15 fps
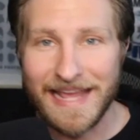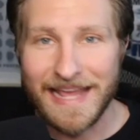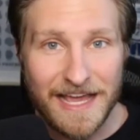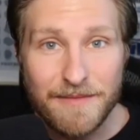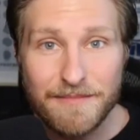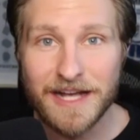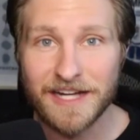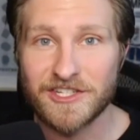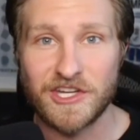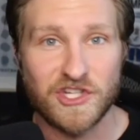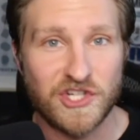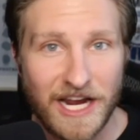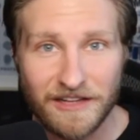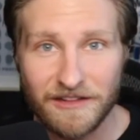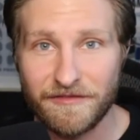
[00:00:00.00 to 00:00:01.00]
him next to
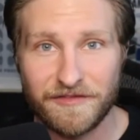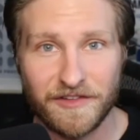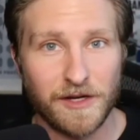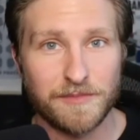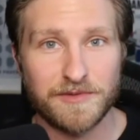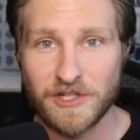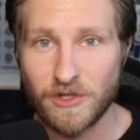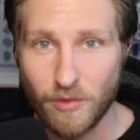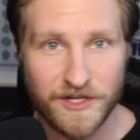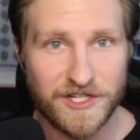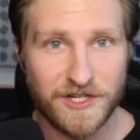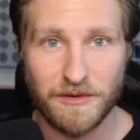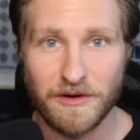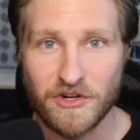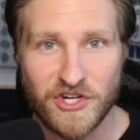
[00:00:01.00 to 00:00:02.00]
Jaelan Phillips and
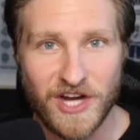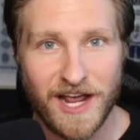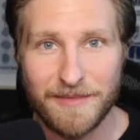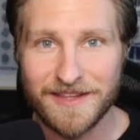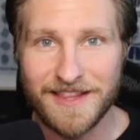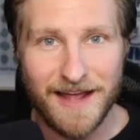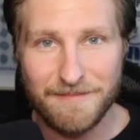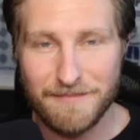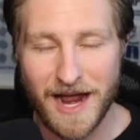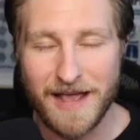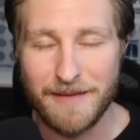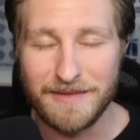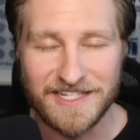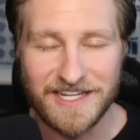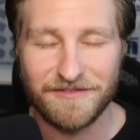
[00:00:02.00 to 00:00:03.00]
Quincy Roche, I mean, that
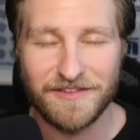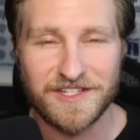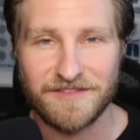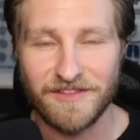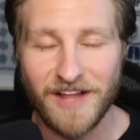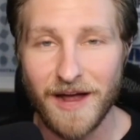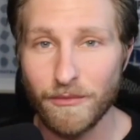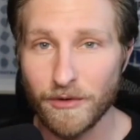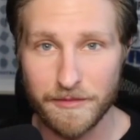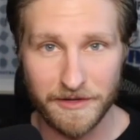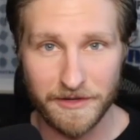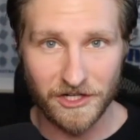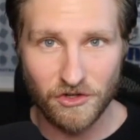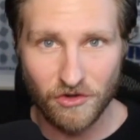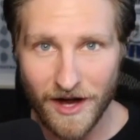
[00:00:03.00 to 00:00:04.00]
Miami defensive line would have
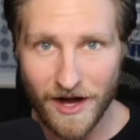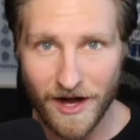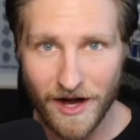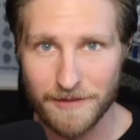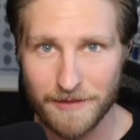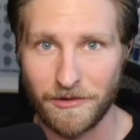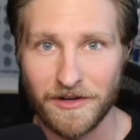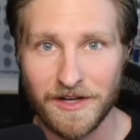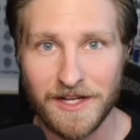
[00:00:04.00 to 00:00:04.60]
been incredible.